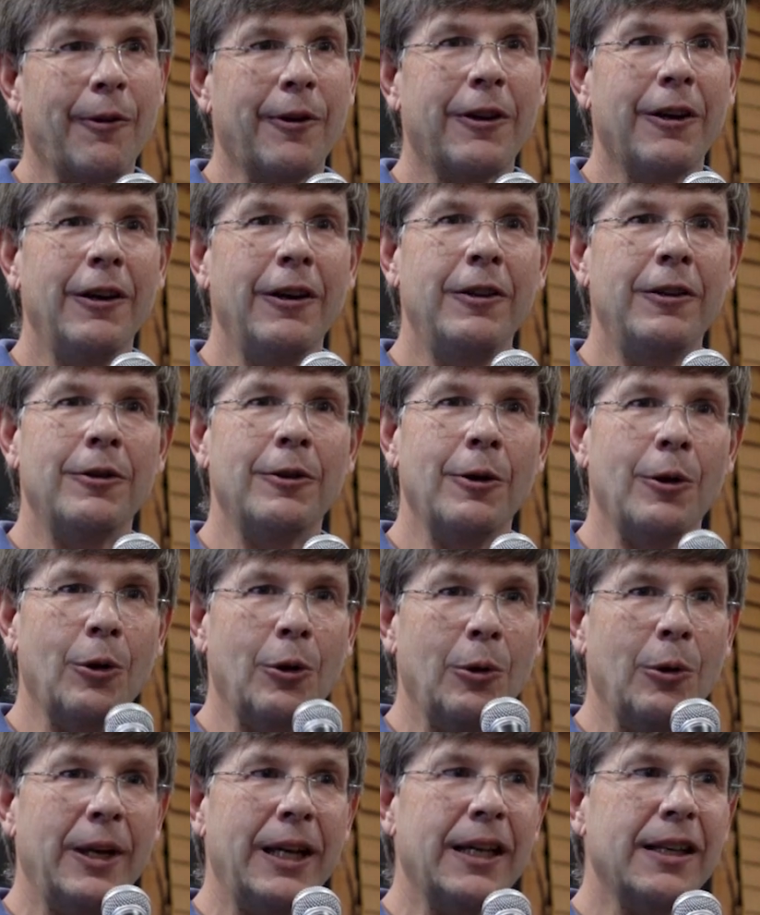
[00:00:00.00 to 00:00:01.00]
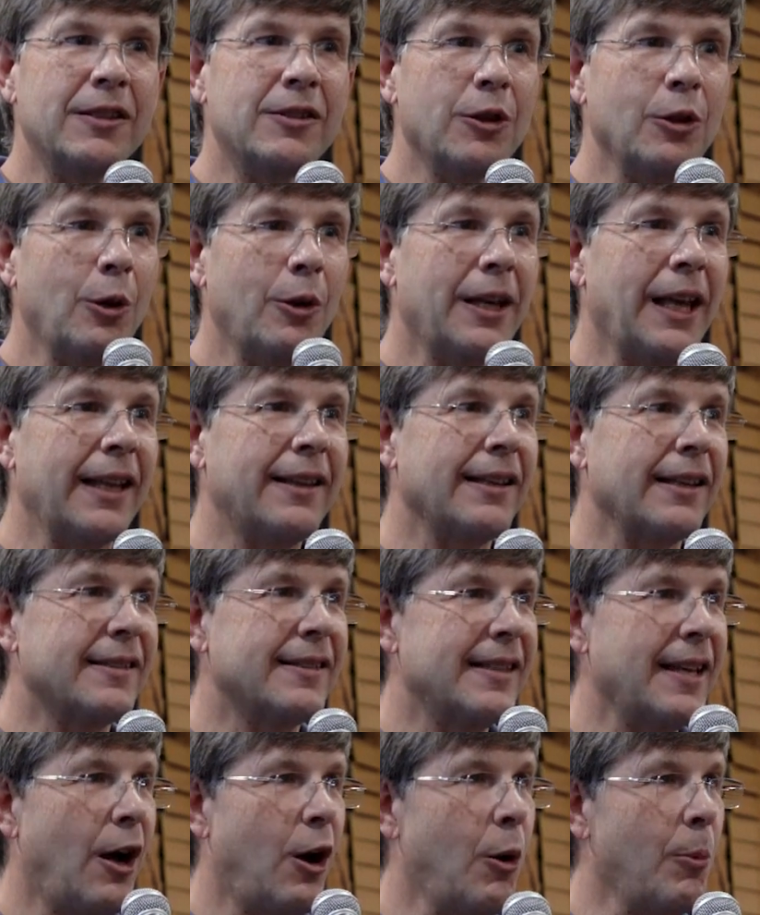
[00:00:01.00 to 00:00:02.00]
we're gonna do is look at the
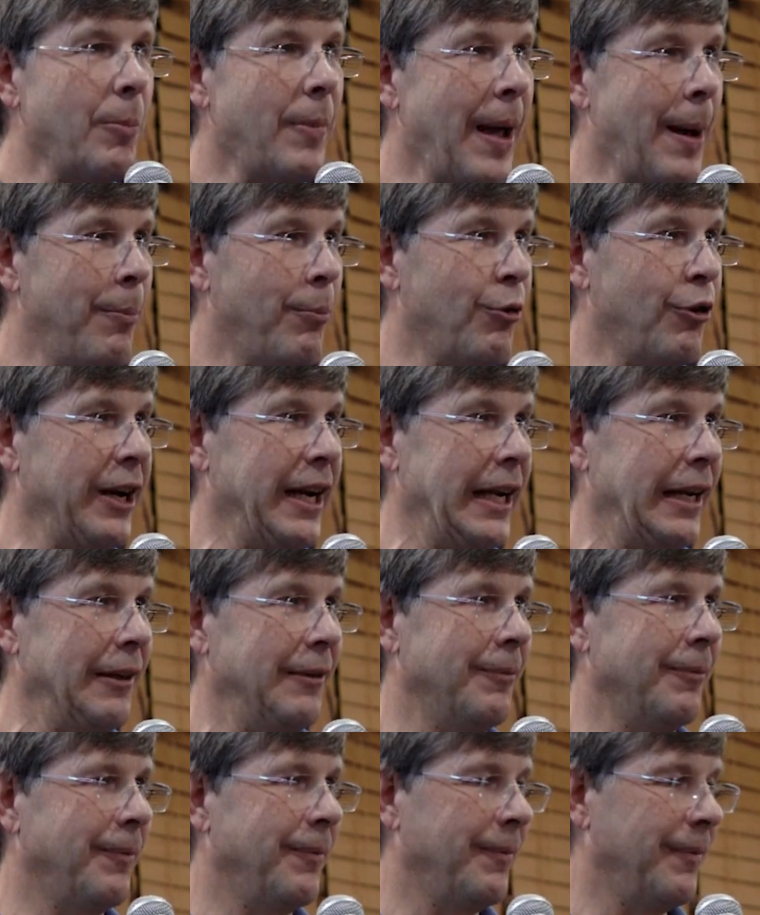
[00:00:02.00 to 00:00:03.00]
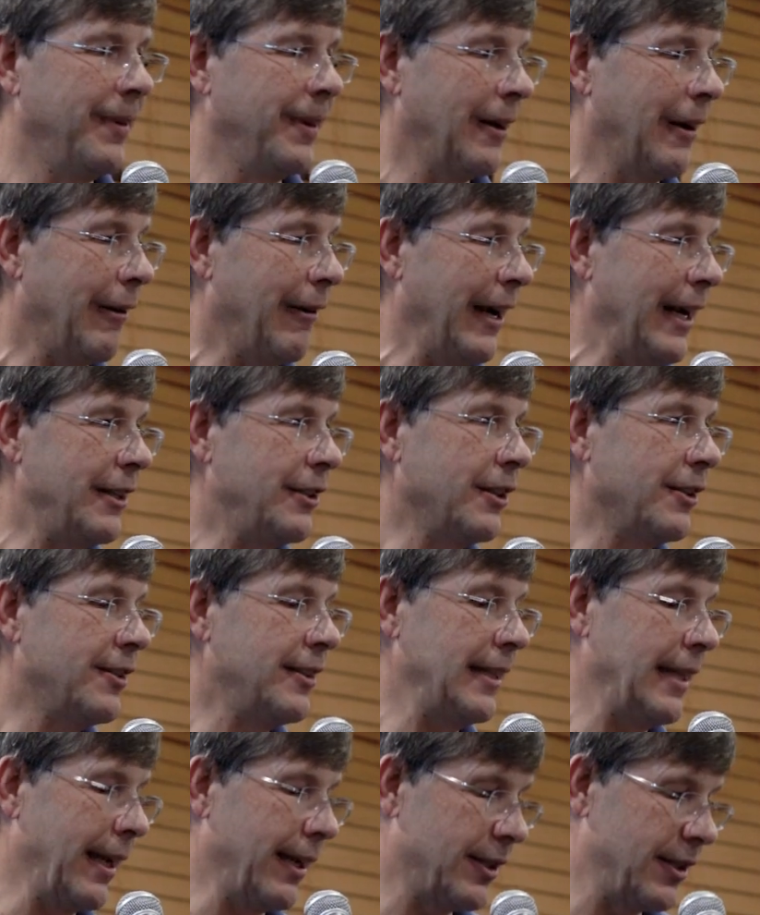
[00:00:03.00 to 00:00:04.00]
cell membrane, all right? Just
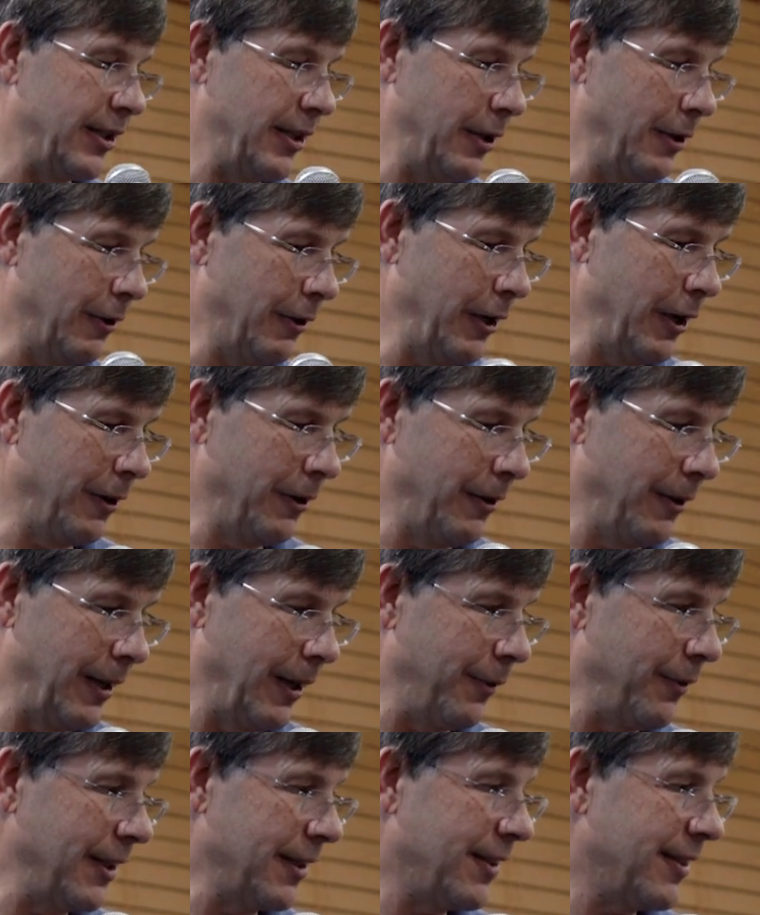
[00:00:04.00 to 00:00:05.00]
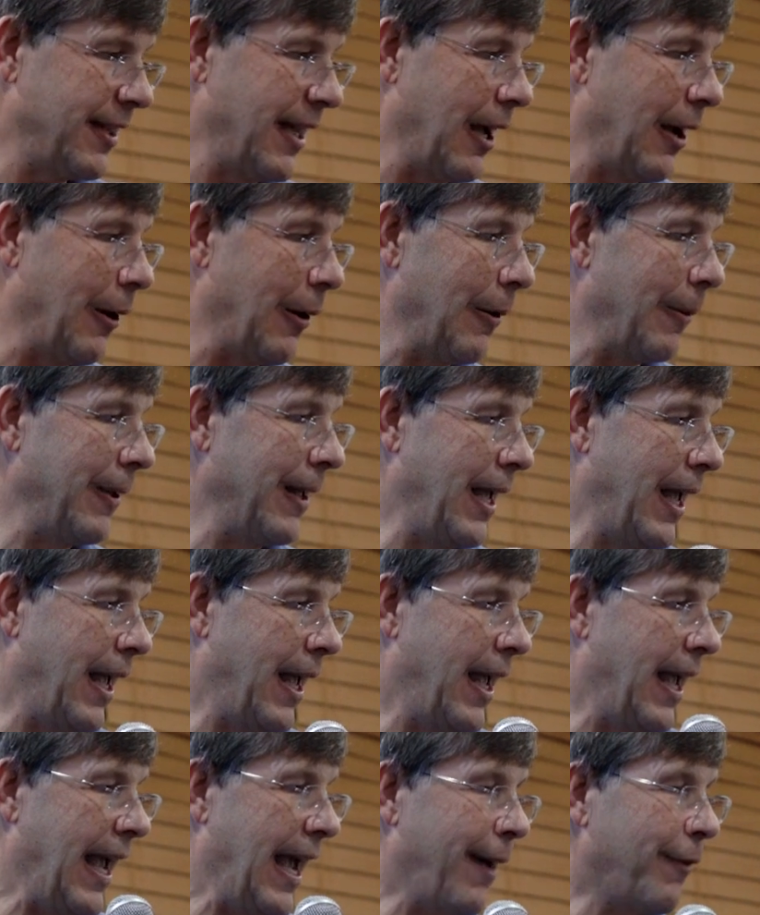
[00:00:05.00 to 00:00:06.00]
the exterior of the cell.
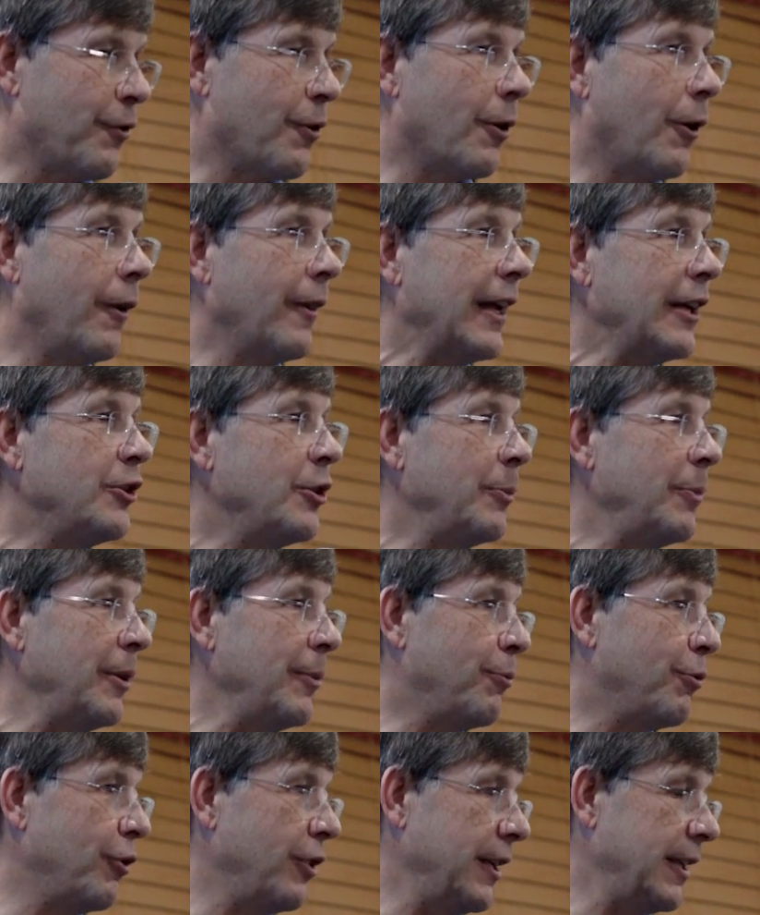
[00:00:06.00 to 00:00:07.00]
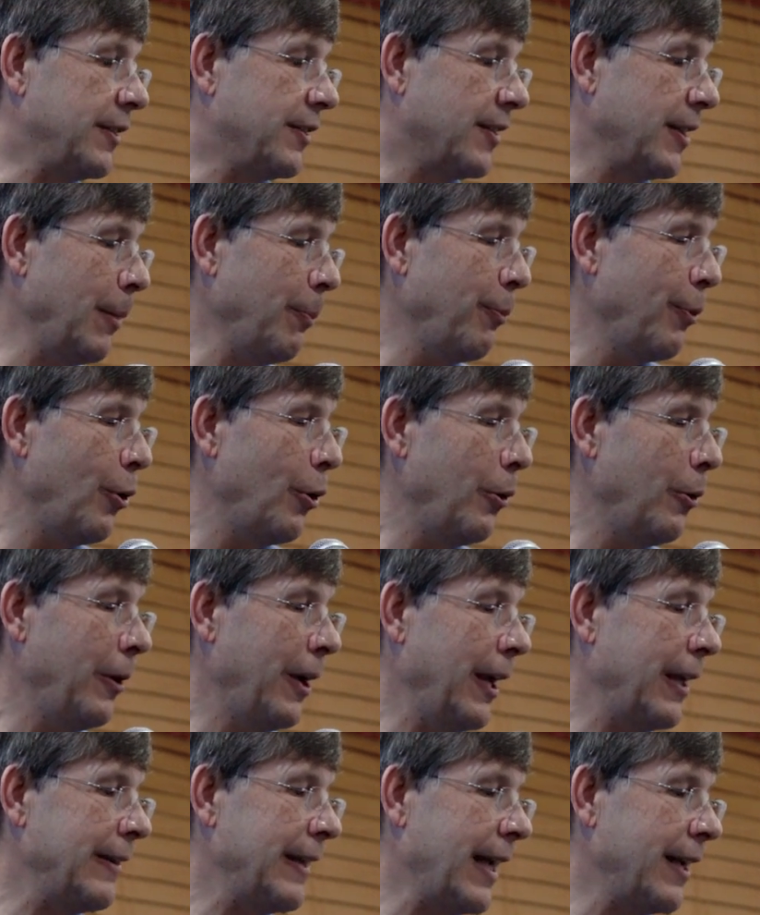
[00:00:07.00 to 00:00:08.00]
After all, that should be pretty simple
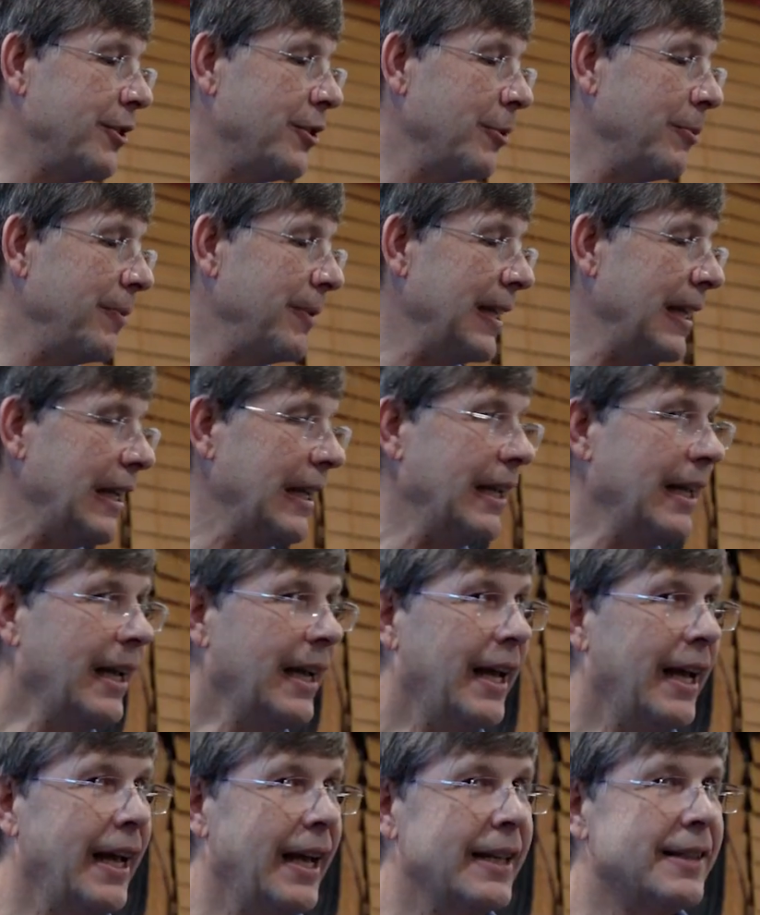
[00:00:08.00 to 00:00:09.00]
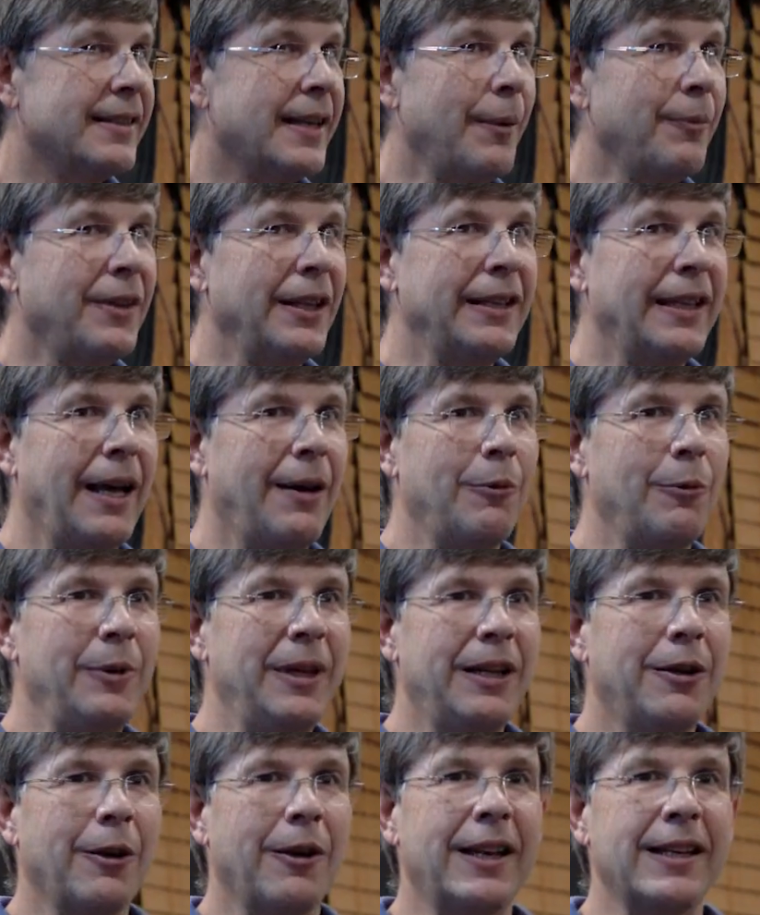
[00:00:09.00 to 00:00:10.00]
and that should be something that
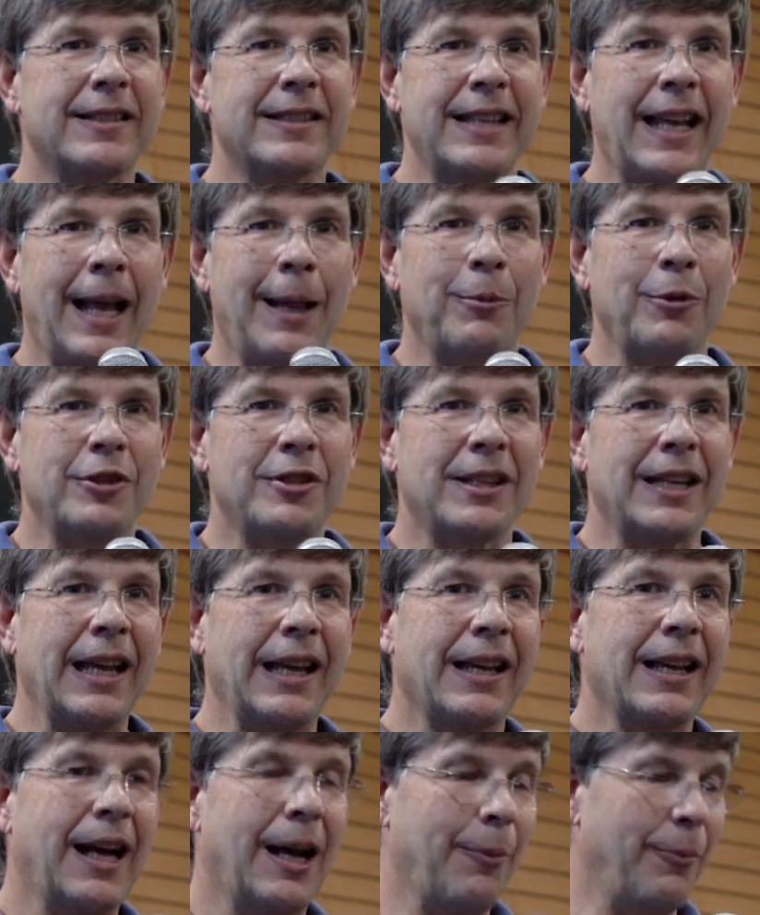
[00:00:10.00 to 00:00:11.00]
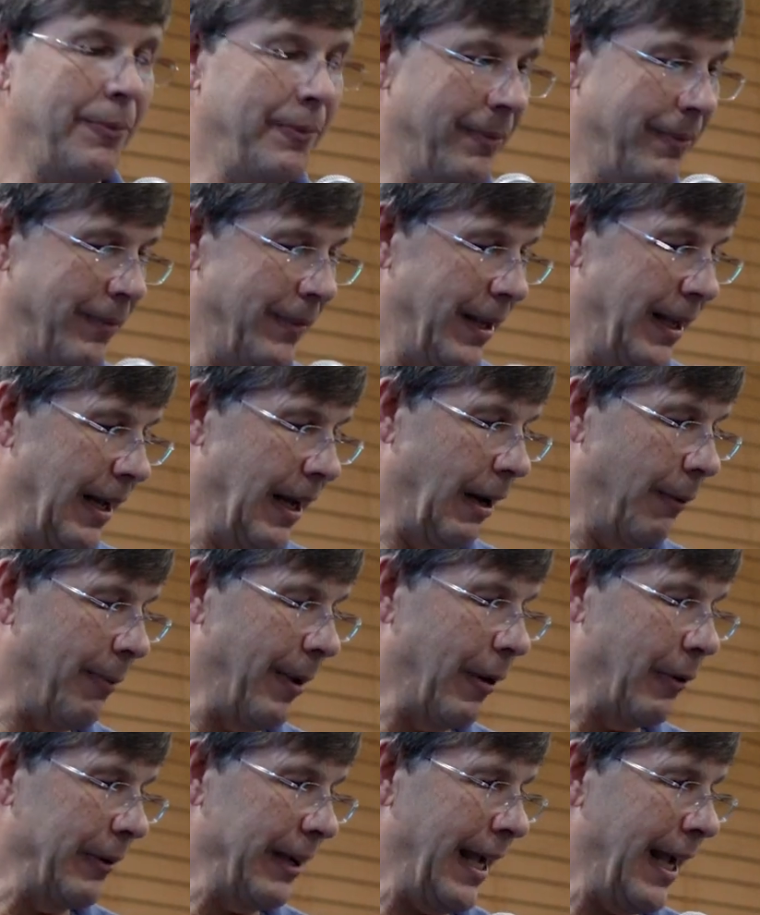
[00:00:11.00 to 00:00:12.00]
we could establish can come
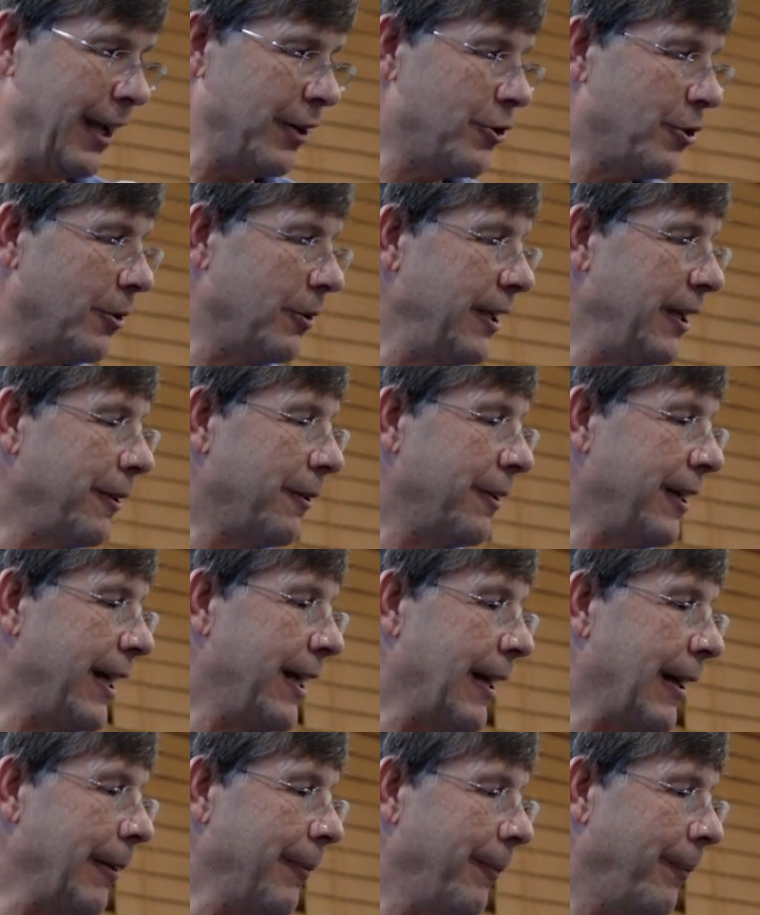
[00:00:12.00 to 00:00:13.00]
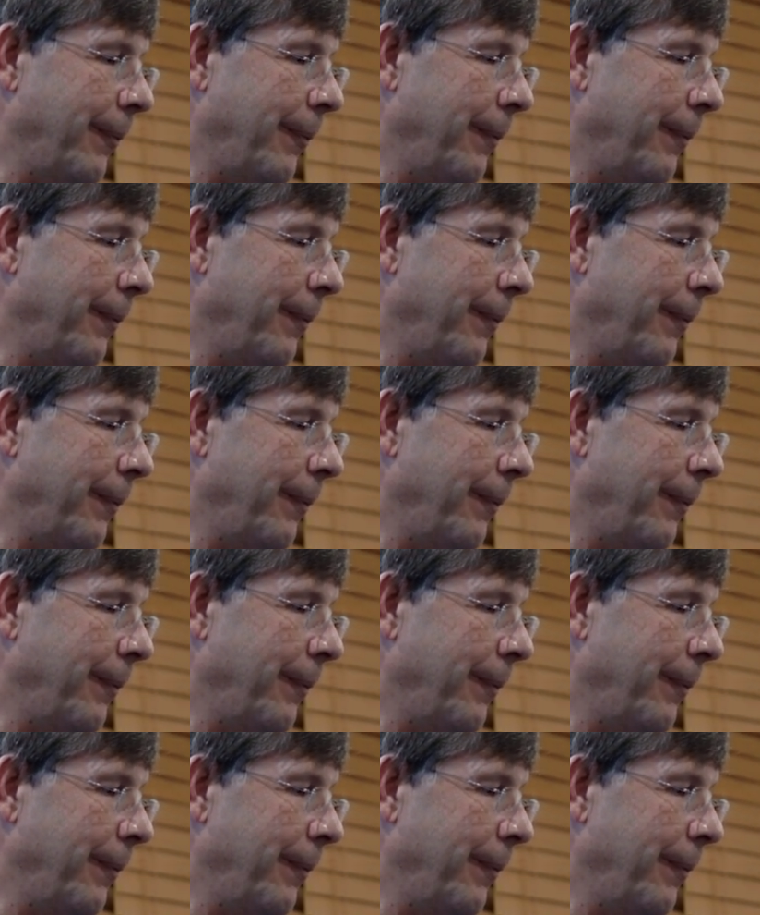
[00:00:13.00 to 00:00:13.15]
about naturally or not.